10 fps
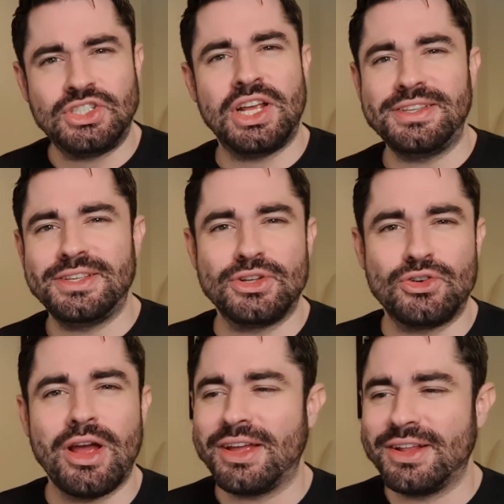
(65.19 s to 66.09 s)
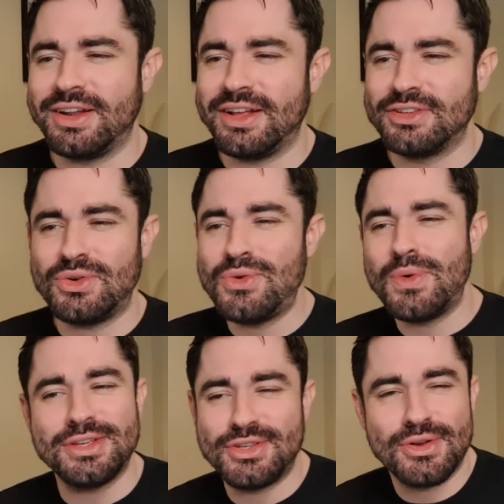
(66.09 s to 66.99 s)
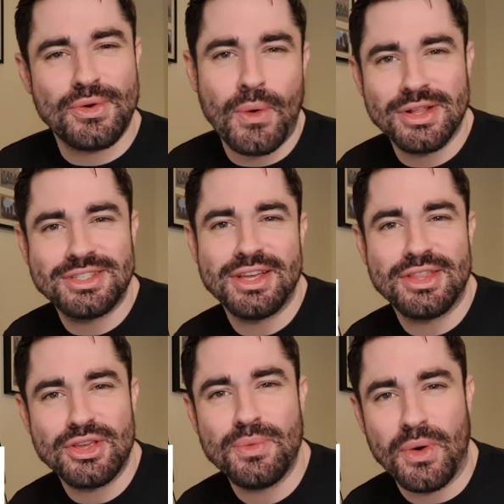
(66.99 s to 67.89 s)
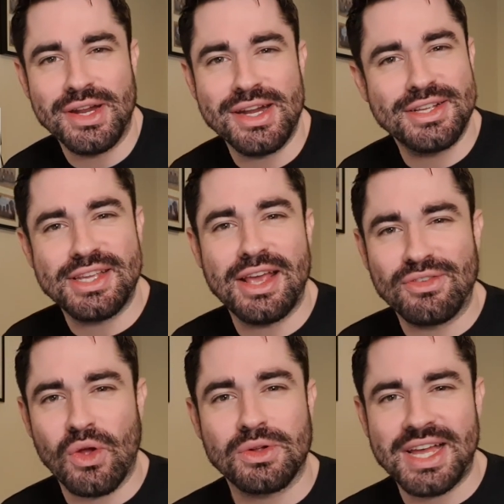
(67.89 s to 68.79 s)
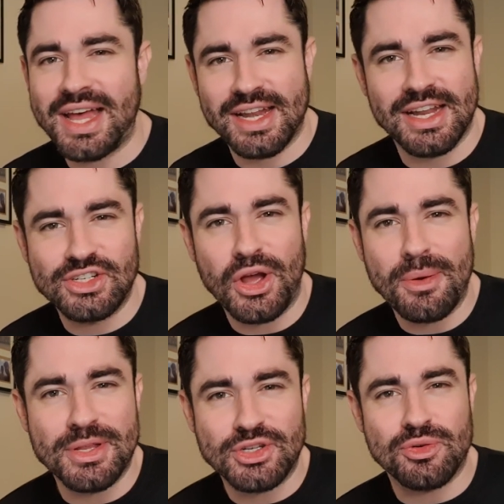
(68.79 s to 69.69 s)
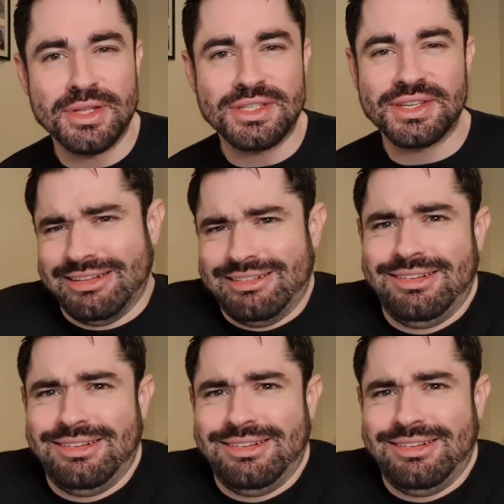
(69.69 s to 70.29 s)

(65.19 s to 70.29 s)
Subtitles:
Chasing the dragon is always a good quality that you want in a safe doctor handling sharp instruments.